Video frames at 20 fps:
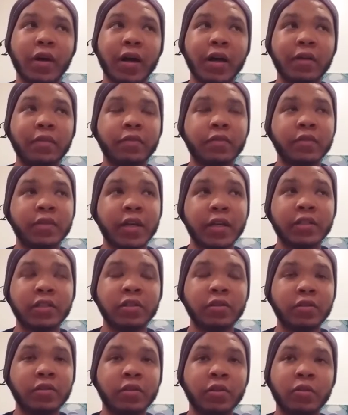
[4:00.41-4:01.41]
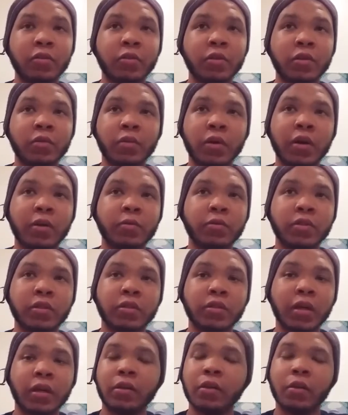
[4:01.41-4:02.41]
5, section 2 is where I was
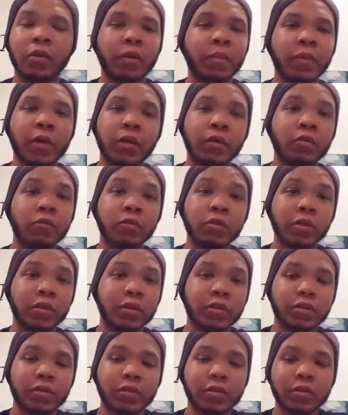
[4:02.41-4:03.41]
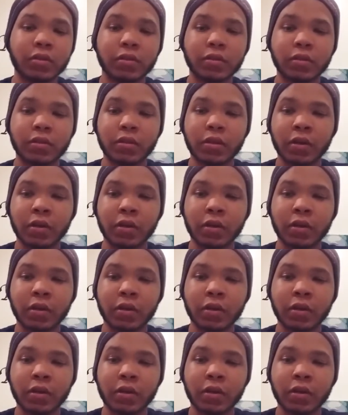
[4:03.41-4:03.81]
just like, no, I'm not doing this.